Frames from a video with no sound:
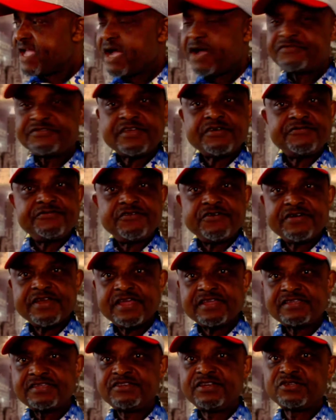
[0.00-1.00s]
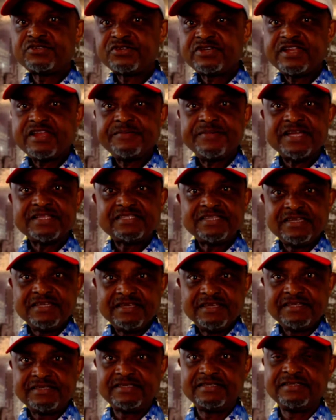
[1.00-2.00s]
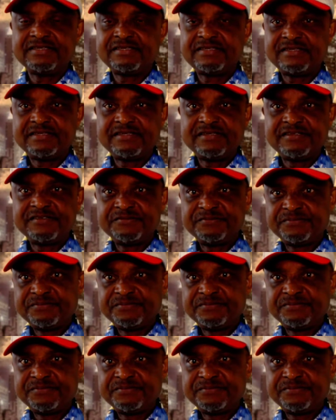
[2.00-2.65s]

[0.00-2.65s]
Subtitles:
After Forex, you're talking about indices.